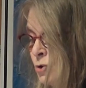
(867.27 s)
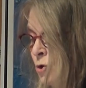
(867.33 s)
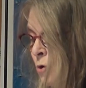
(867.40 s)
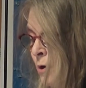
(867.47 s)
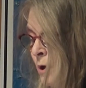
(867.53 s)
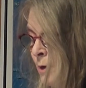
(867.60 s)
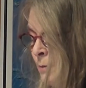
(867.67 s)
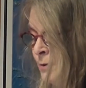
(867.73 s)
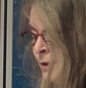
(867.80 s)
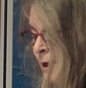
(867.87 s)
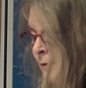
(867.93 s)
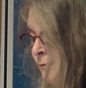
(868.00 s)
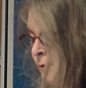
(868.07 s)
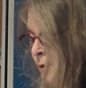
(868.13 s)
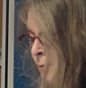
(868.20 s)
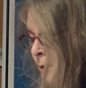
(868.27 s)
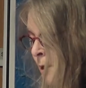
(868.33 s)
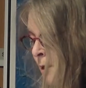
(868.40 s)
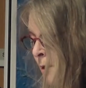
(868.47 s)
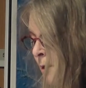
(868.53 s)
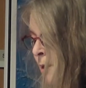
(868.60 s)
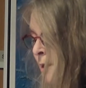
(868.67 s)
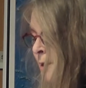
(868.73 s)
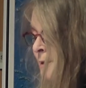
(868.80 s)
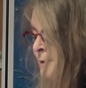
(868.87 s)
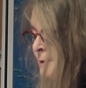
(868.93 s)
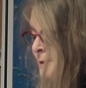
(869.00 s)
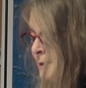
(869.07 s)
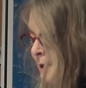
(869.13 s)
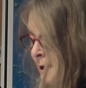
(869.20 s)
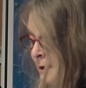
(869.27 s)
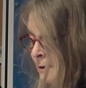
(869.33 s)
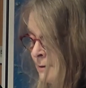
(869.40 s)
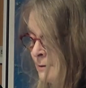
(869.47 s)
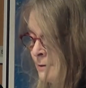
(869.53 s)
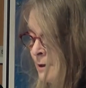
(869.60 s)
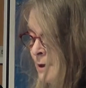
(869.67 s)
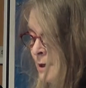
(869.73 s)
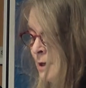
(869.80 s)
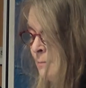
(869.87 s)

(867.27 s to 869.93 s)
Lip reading: Joy was everywhere, in sex,